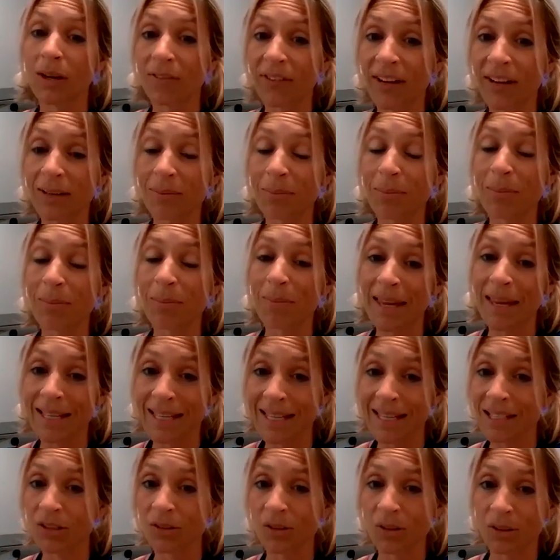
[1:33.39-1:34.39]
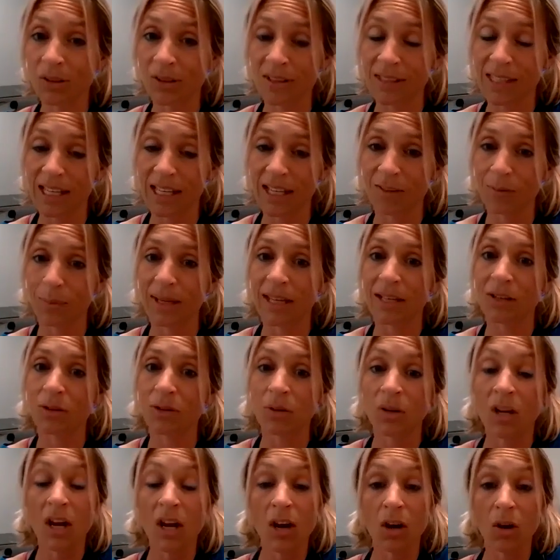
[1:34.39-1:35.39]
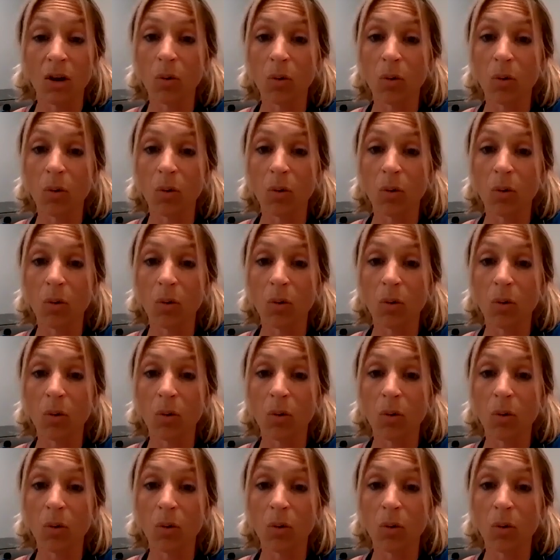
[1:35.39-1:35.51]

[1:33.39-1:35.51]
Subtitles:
I've had many dogs that have been on